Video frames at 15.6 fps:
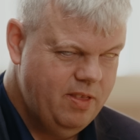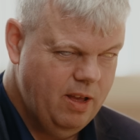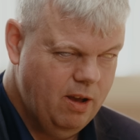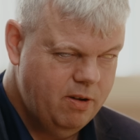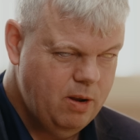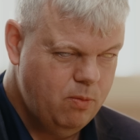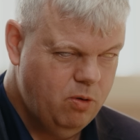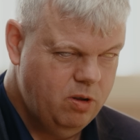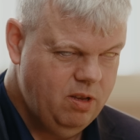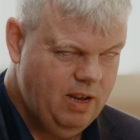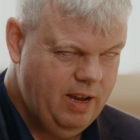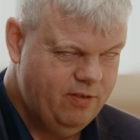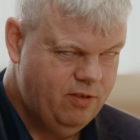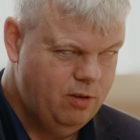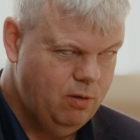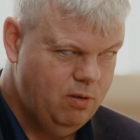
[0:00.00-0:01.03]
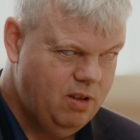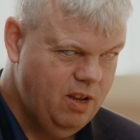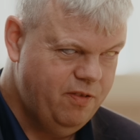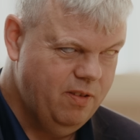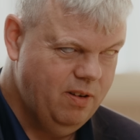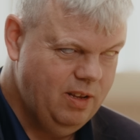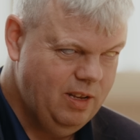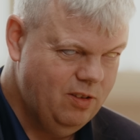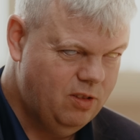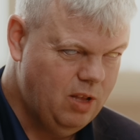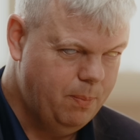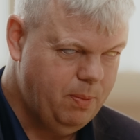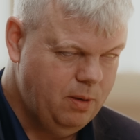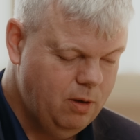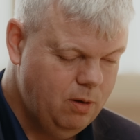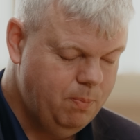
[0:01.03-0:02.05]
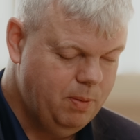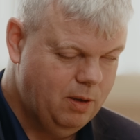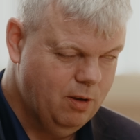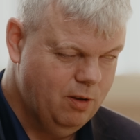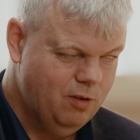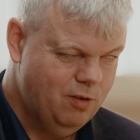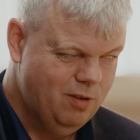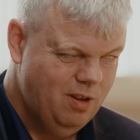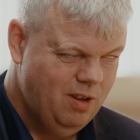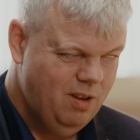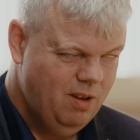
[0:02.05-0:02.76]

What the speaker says: and the only one you have to do differently is W, because